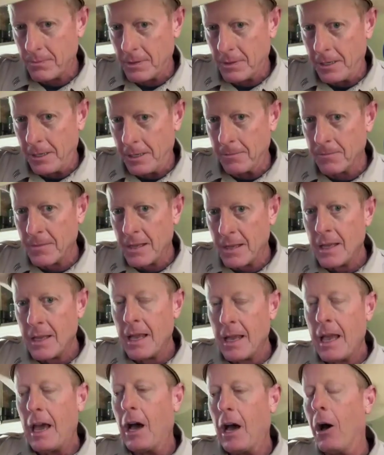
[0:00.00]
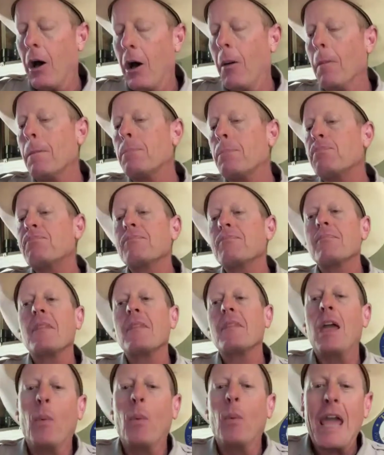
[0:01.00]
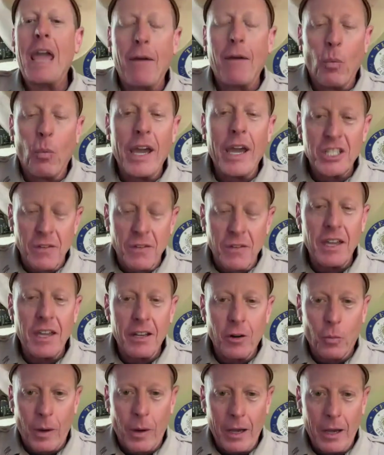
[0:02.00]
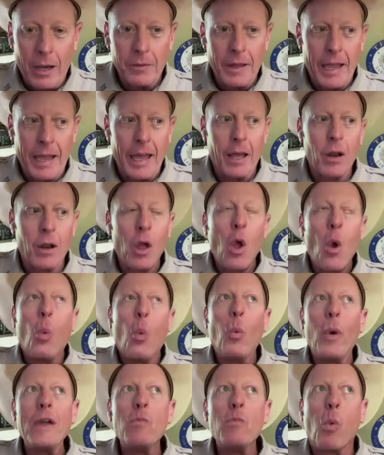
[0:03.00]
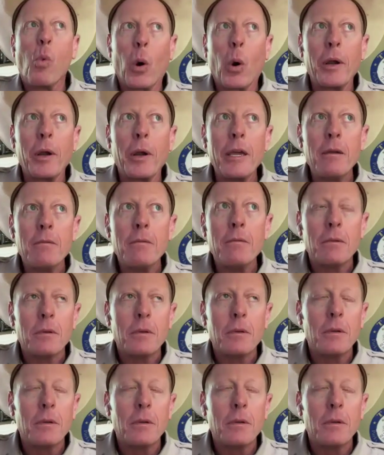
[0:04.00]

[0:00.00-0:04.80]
Okay, um, and we have ways of getting around that. We worry.